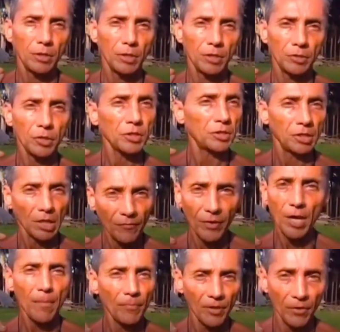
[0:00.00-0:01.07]
It's just give
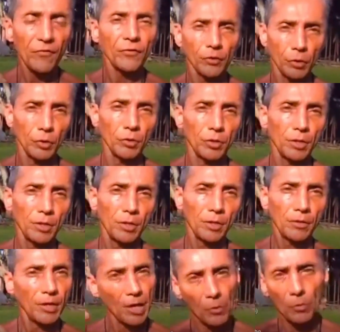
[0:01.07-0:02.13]
them the food.
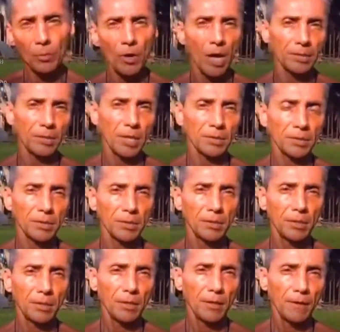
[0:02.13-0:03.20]
They will process it,
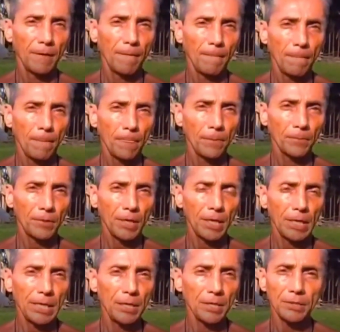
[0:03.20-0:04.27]

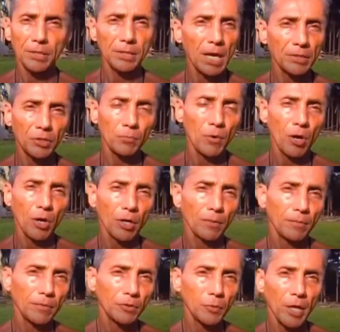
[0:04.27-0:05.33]
okay? And this is not smart.
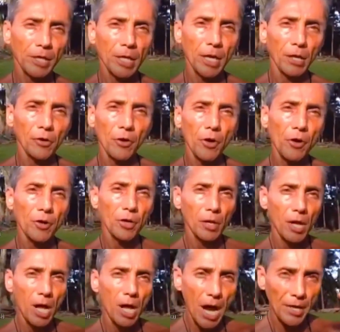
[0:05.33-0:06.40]
That's why you got to learn a
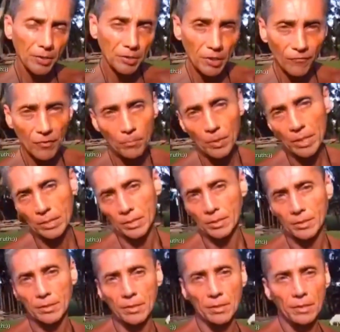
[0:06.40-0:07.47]
lot of different
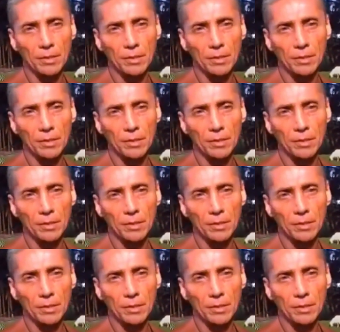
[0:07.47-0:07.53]
pieces.